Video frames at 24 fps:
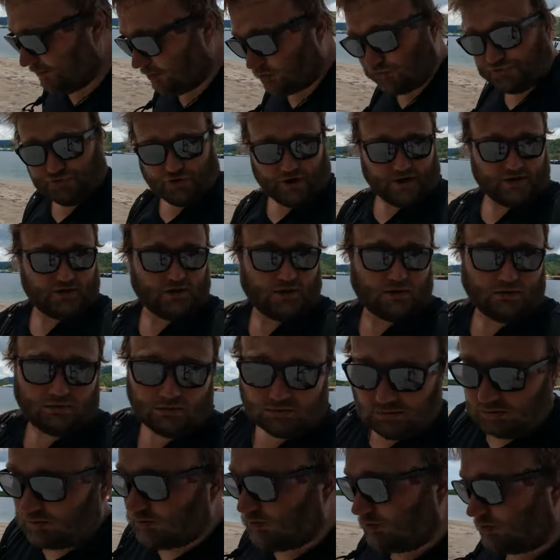I will try though,
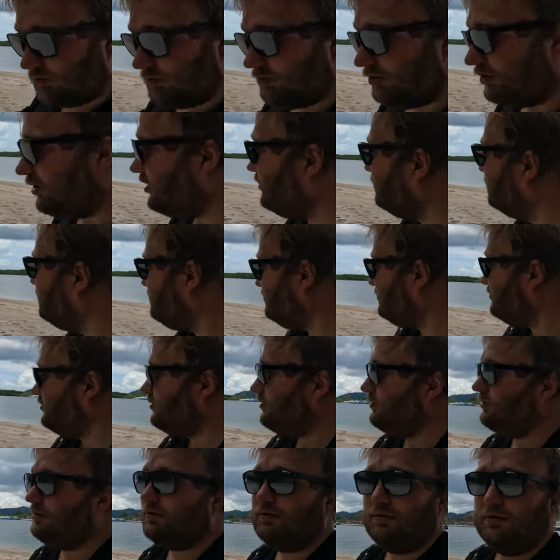you know,
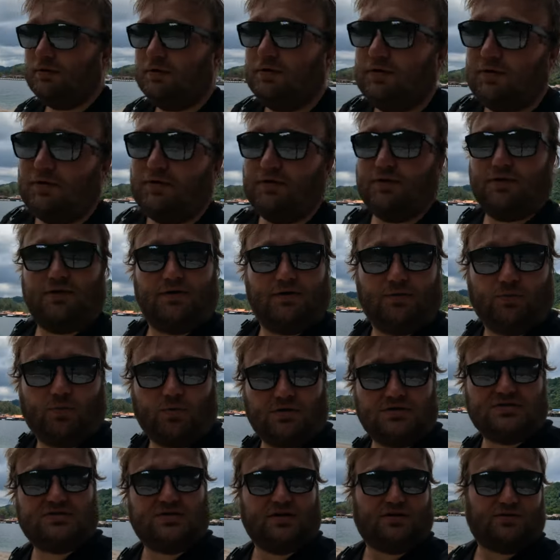
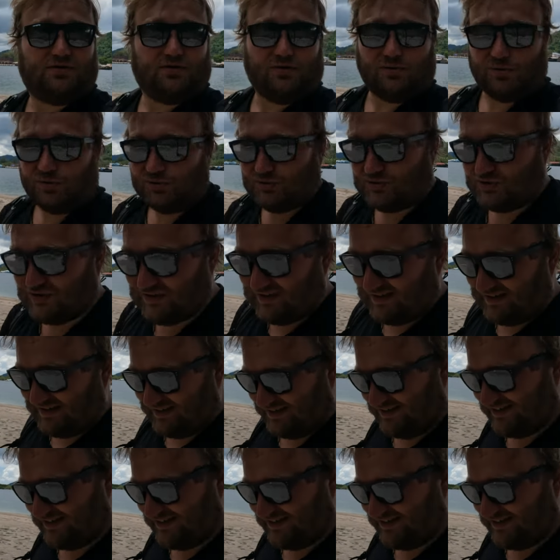what's there to lose?